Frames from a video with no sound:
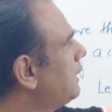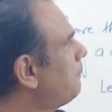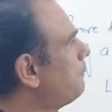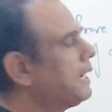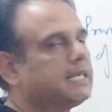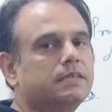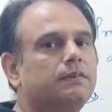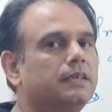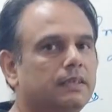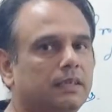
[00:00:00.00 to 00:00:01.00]
Minus
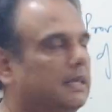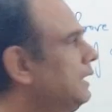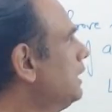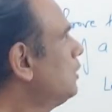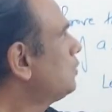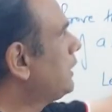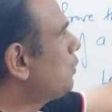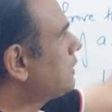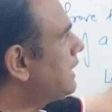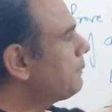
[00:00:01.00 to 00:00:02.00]
1. So it
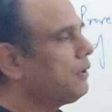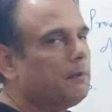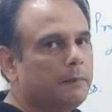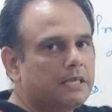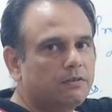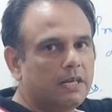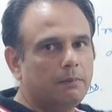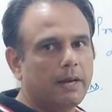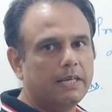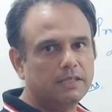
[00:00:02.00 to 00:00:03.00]
oscillates between plus 1 and
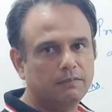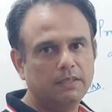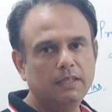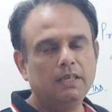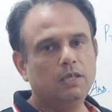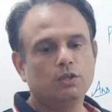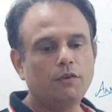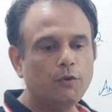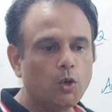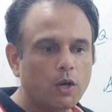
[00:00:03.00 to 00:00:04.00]
minus 1. So So
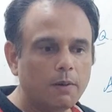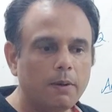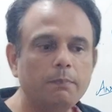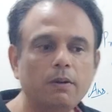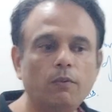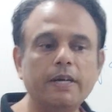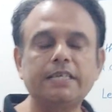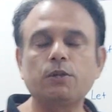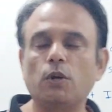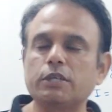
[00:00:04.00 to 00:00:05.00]
if you don't remember what
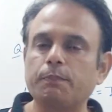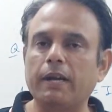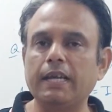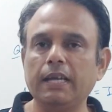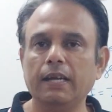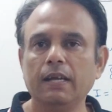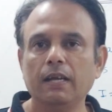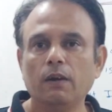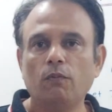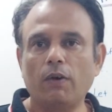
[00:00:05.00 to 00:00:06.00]
is cos pi,
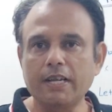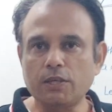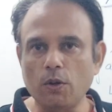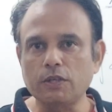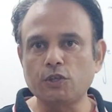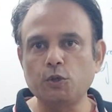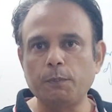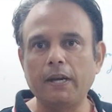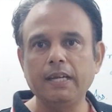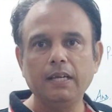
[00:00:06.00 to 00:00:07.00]
what is cos 2
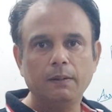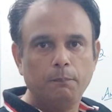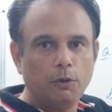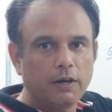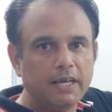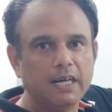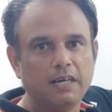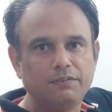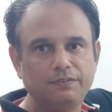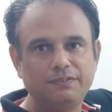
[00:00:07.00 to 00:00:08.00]
pi, plot a
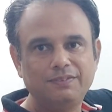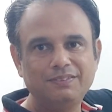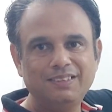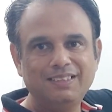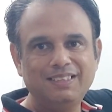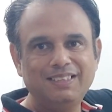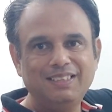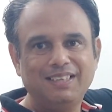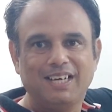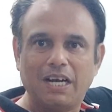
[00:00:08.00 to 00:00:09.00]
graph.
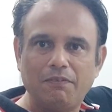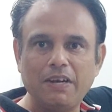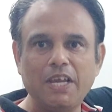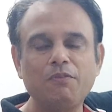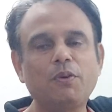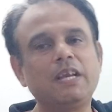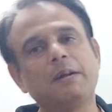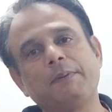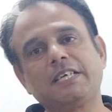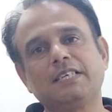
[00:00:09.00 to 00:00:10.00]
Graph will give you clear
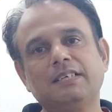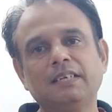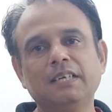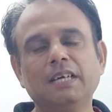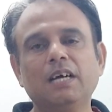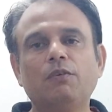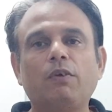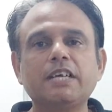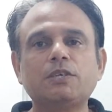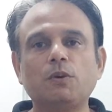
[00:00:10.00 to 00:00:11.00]
picture. What
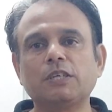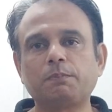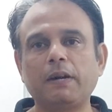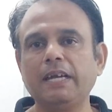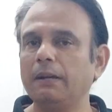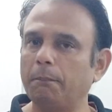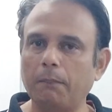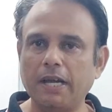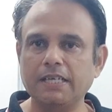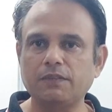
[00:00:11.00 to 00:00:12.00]
is cos pi?
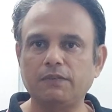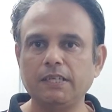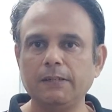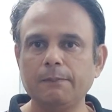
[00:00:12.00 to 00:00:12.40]
Minus 1.